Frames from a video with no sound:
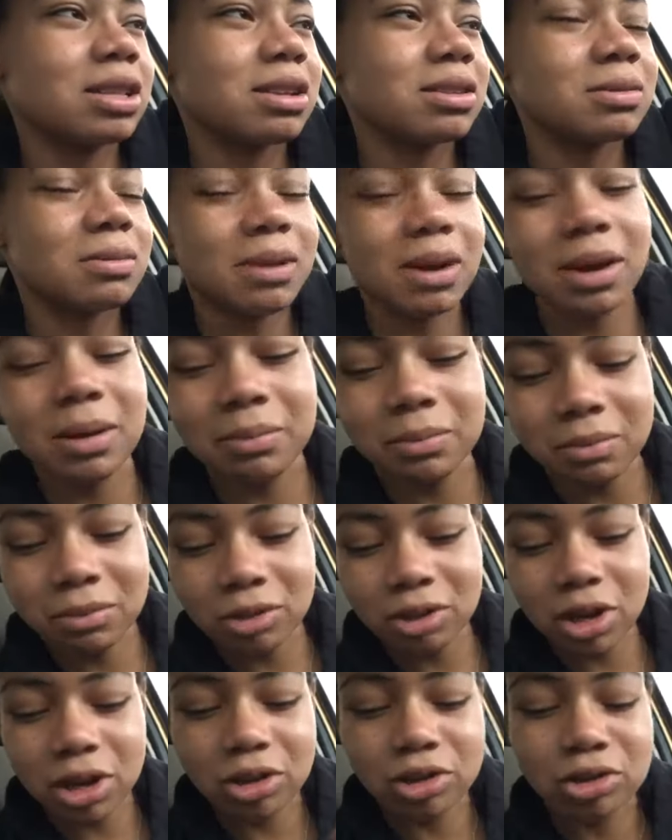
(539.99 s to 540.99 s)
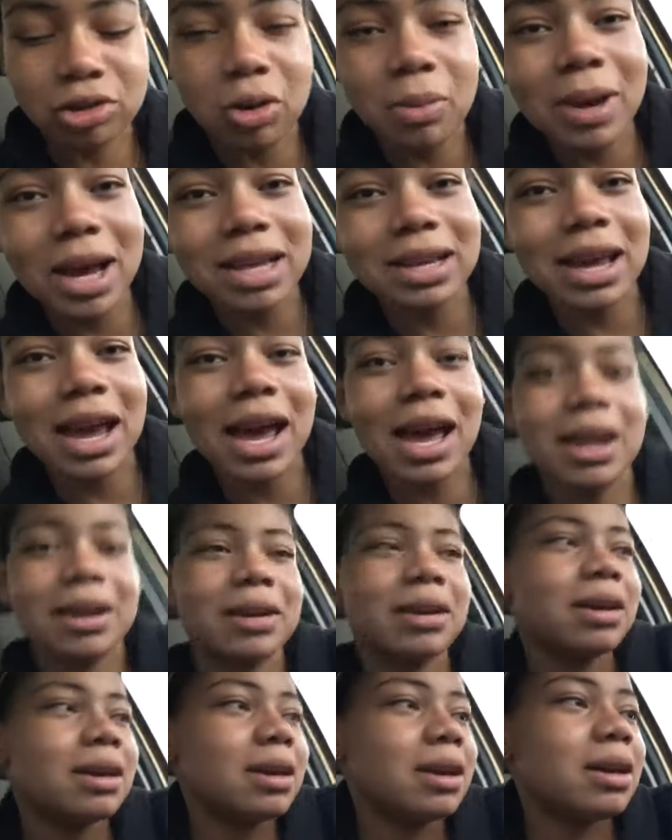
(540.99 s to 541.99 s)
That's why I'm going to show my dad
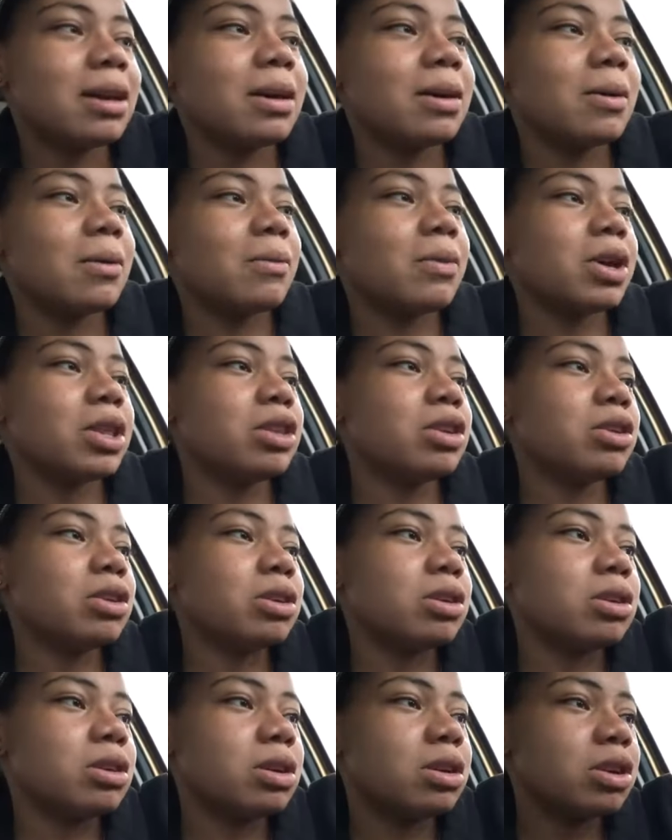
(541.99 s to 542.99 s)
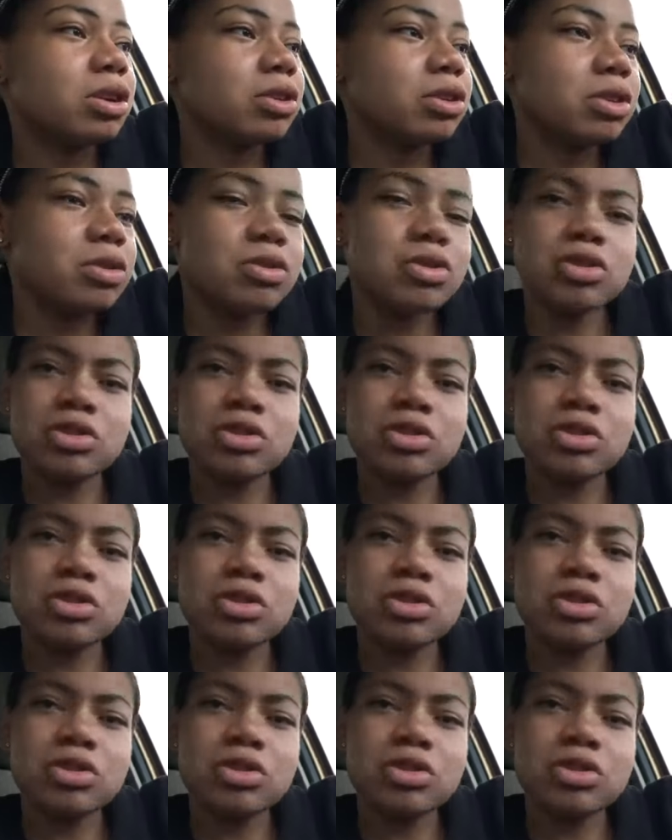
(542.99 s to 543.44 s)
when your your little